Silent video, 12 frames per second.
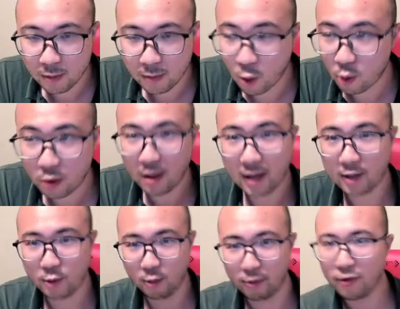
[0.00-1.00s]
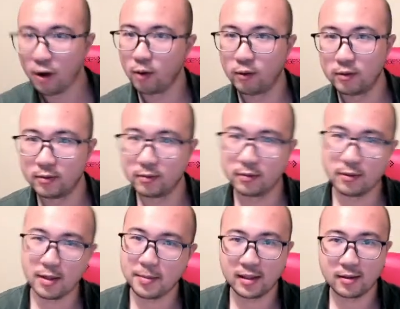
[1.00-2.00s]
Or like your phone. I
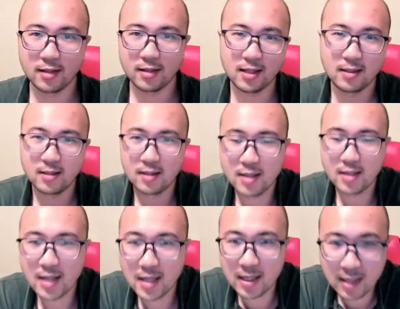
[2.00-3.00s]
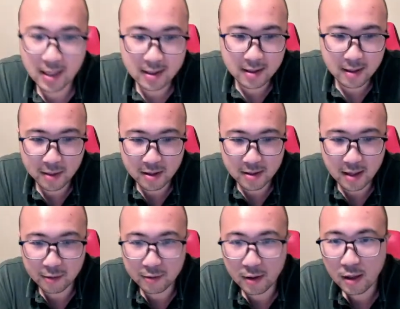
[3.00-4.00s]
mean, it's similar stuff.